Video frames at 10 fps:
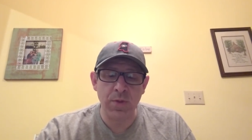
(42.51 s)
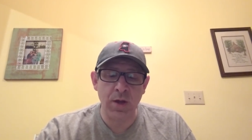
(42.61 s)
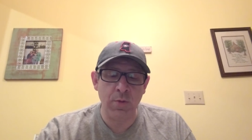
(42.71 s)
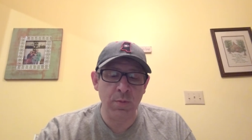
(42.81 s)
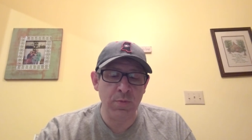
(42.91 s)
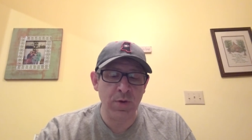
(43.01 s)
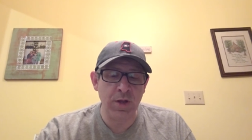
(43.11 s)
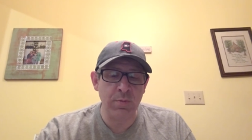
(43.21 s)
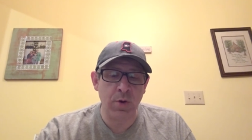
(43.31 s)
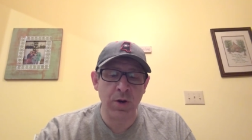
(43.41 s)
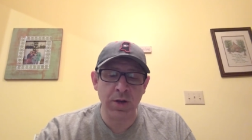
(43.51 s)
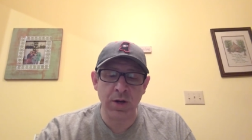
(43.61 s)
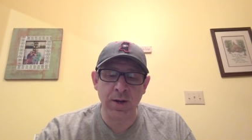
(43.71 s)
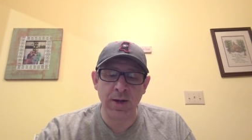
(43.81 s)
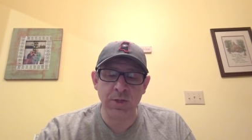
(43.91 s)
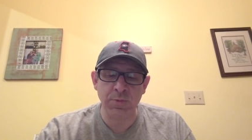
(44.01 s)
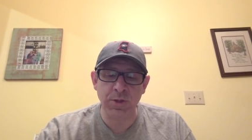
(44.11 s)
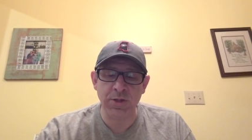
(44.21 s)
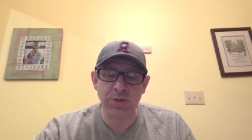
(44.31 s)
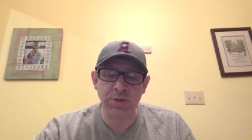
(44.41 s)
Uh, we've been reading in Mark in our gospel
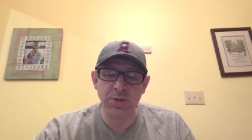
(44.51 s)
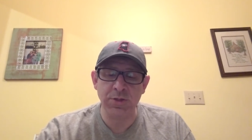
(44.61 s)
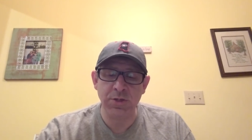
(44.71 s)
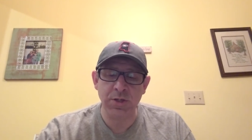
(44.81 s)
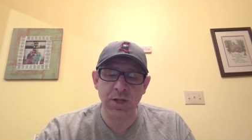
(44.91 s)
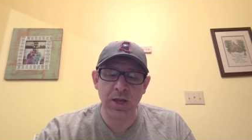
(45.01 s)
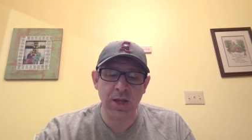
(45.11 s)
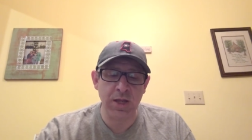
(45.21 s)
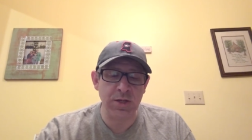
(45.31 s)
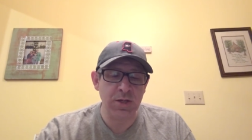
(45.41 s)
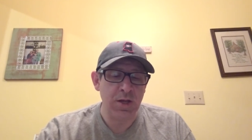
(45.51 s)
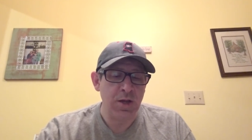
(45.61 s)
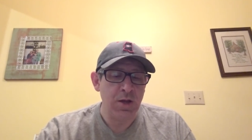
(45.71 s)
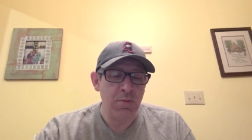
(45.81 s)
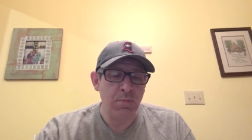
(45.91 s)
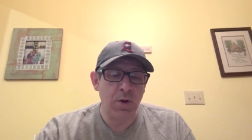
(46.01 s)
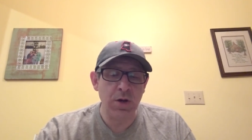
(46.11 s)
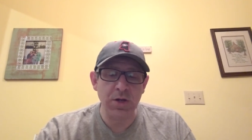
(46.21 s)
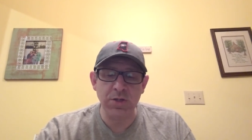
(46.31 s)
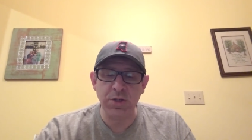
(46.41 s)
lessons, and
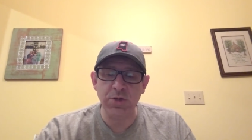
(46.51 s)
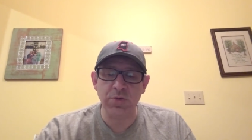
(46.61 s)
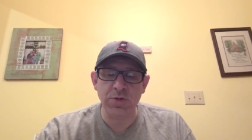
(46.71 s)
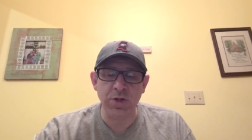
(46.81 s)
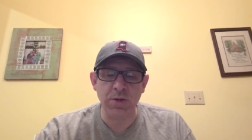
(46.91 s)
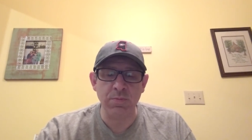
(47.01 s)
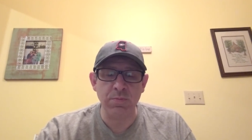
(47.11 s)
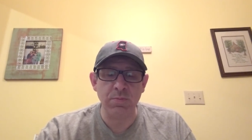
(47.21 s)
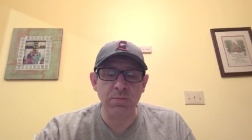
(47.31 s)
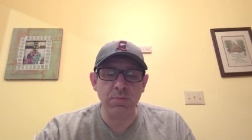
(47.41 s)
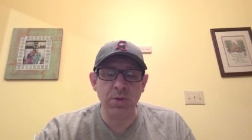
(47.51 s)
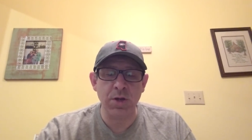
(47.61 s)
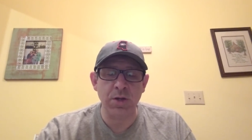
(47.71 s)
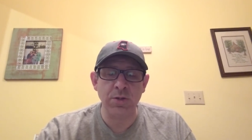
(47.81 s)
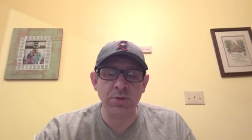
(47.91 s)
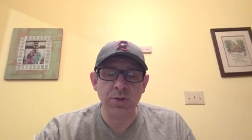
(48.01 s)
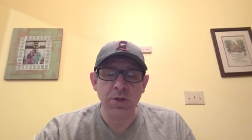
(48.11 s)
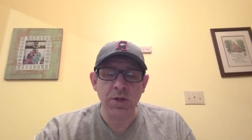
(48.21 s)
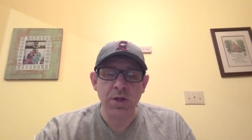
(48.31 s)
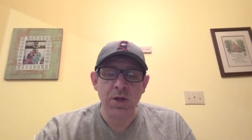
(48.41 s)
Mark is interesting because
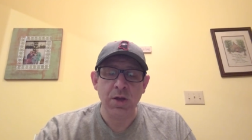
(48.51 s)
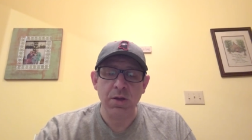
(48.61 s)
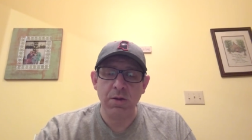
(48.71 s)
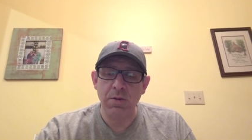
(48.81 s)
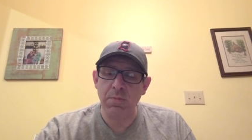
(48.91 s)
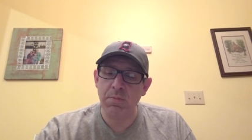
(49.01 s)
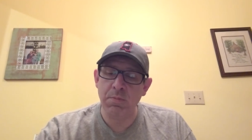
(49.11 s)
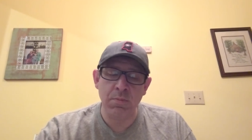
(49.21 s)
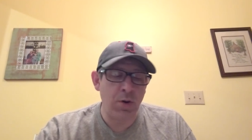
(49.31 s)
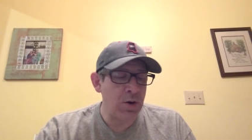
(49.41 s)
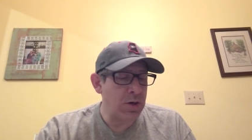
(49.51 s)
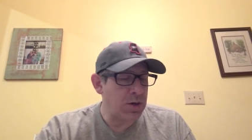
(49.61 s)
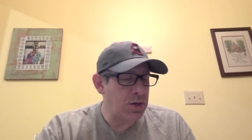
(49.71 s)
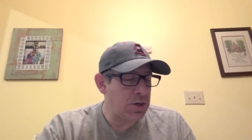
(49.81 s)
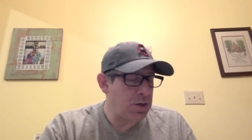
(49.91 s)
Mark